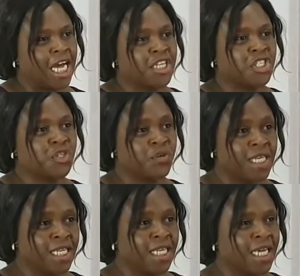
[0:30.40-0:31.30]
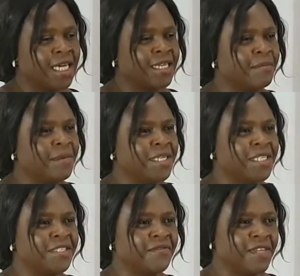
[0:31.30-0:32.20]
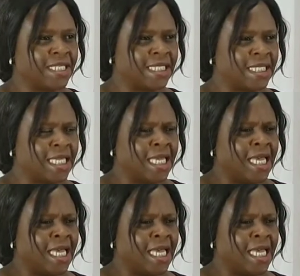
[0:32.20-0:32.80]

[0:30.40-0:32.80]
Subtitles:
I train and I manage events.